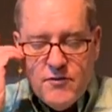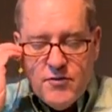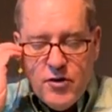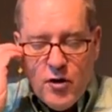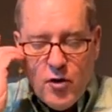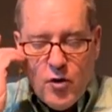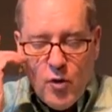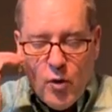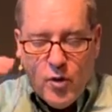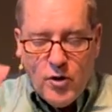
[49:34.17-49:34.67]

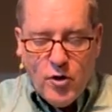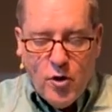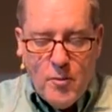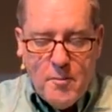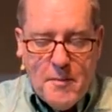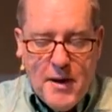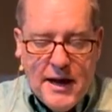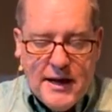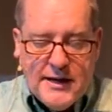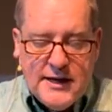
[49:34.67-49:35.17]
the Lord
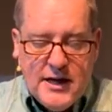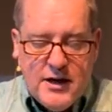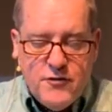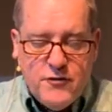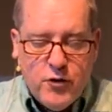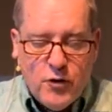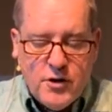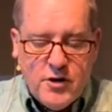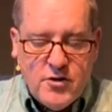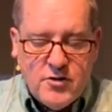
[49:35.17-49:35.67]
Almighty,
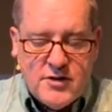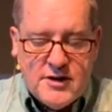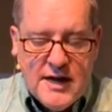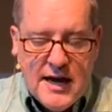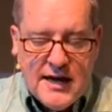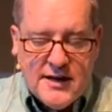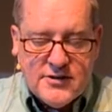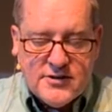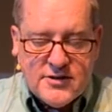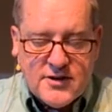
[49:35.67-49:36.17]
for your
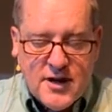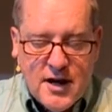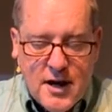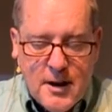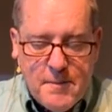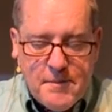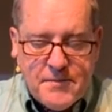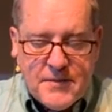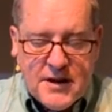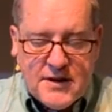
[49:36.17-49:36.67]
day is
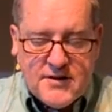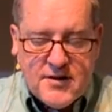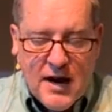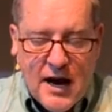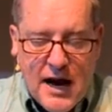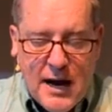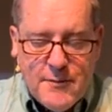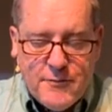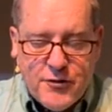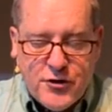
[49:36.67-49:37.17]
come, the
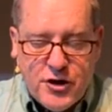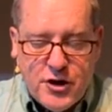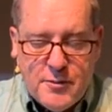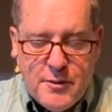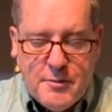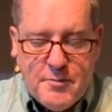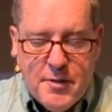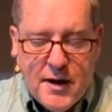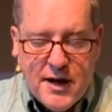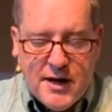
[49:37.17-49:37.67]
time for you to
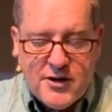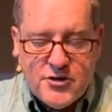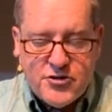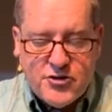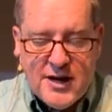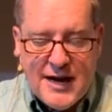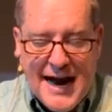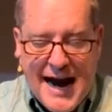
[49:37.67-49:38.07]
be punished.